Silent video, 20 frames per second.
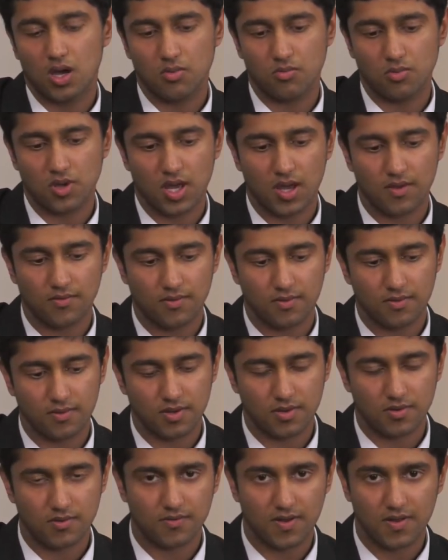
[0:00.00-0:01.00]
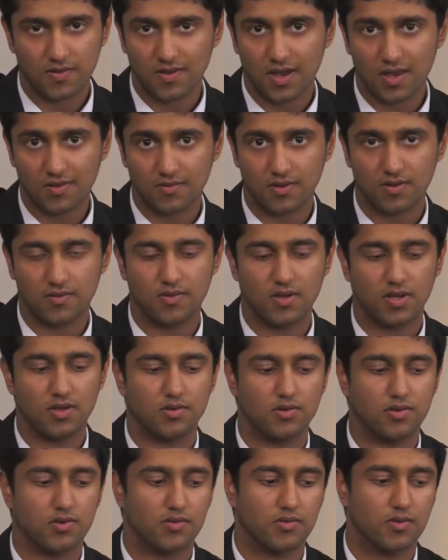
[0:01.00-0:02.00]
We have, you know, fantastic
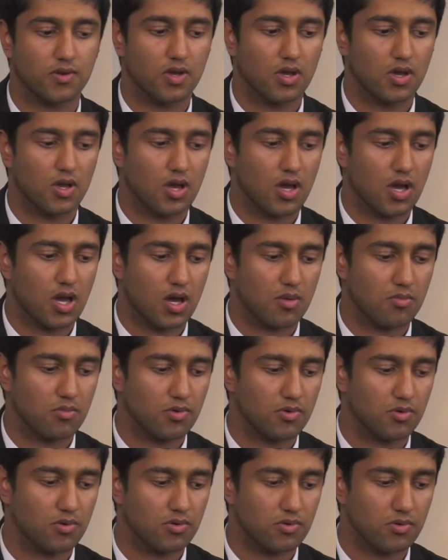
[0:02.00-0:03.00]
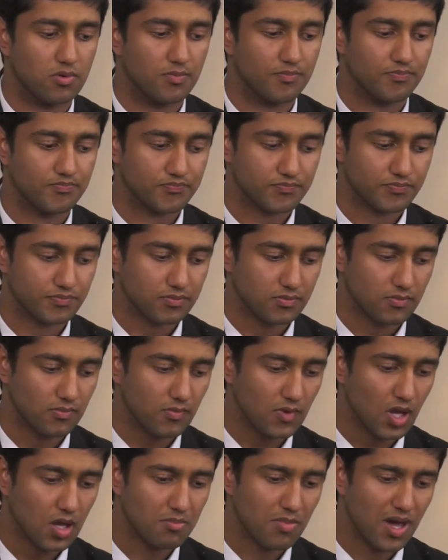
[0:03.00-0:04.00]
teachers who
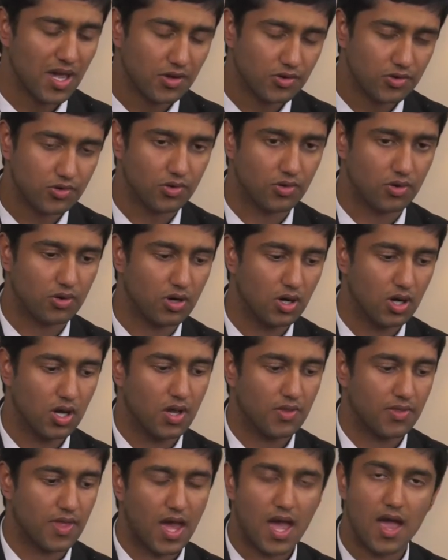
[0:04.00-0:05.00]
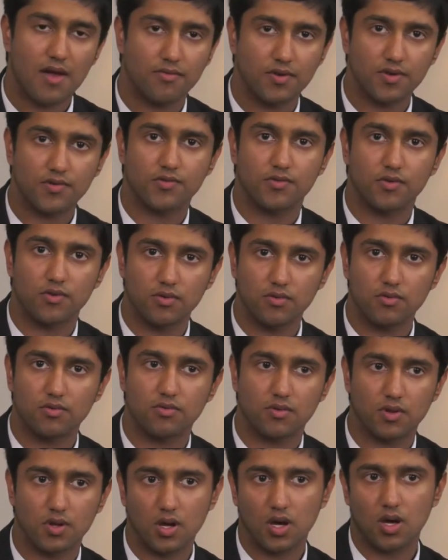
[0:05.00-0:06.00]
make sure that every
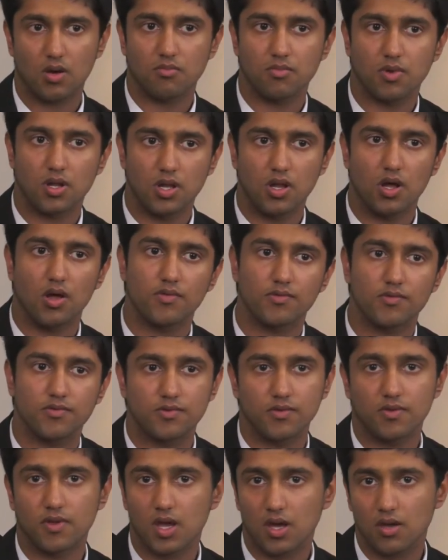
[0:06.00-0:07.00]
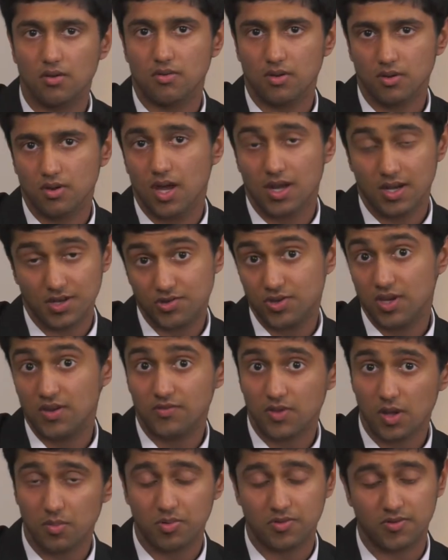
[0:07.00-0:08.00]
student learns to their and
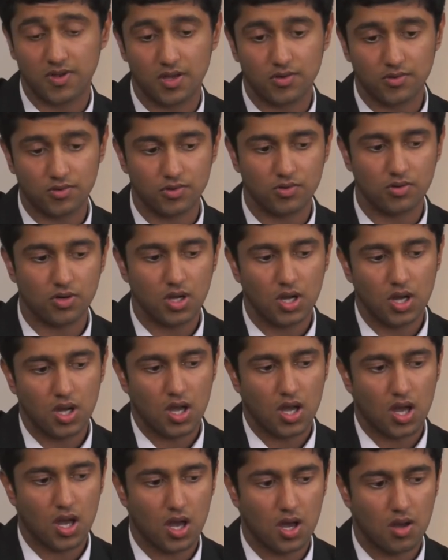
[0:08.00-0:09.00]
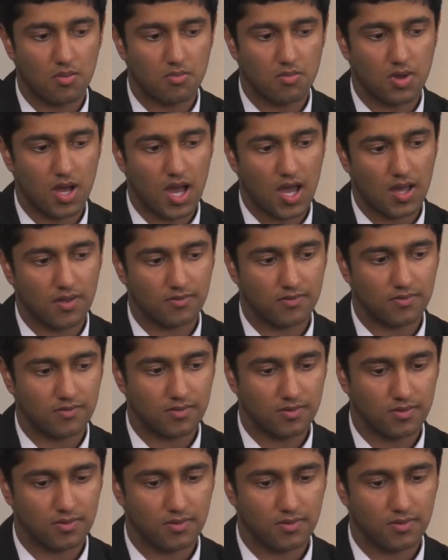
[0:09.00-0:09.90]
achieves their potential. And